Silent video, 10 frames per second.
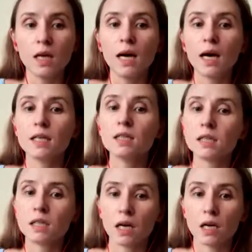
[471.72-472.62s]

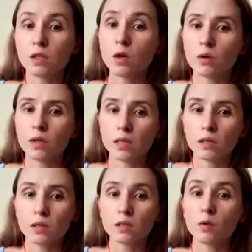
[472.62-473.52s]
Underline all
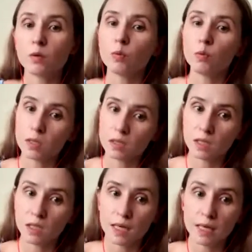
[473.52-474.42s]
errors of one
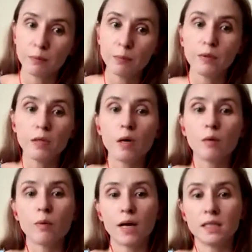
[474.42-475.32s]
type.
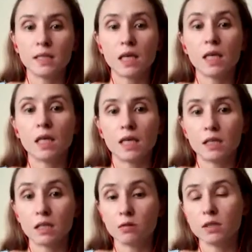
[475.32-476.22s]
Write a
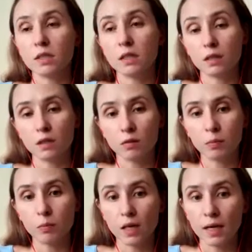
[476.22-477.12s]
letter in
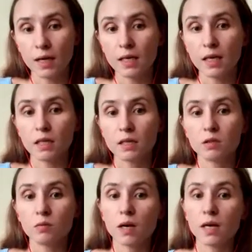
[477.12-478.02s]
reply and
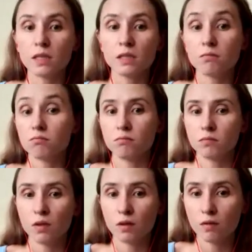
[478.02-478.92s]
write
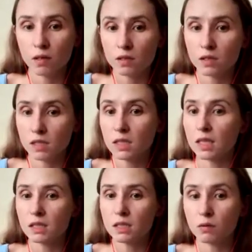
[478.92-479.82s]
nothing.
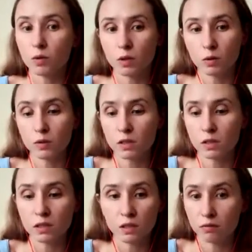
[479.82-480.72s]
Discuss the work with
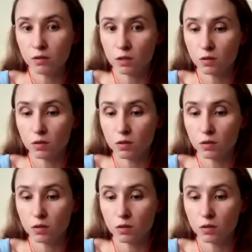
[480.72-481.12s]
individual